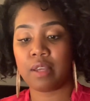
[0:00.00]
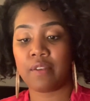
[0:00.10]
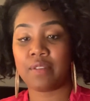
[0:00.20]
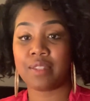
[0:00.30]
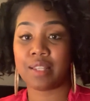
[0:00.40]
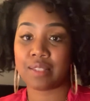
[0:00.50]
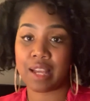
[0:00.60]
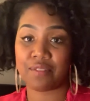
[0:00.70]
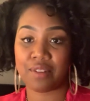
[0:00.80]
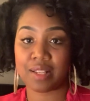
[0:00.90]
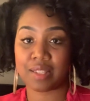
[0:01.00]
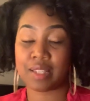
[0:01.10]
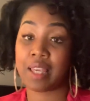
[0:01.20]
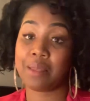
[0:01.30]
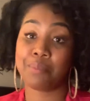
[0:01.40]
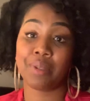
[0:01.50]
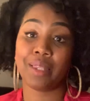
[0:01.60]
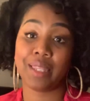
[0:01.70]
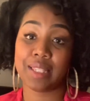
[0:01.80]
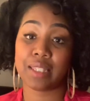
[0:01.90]
If it does not resonate,
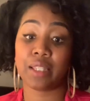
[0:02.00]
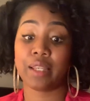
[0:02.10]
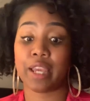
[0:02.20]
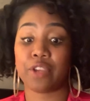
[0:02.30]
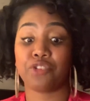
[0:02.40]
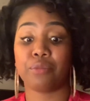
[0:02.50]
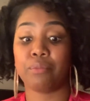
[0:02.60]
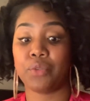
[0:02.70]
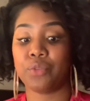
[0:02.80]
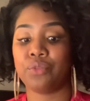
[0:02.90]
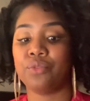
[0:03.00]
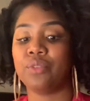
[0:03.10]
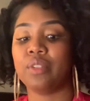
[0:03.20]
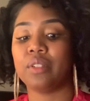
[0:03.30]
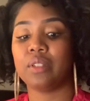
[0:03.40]
please look at your moon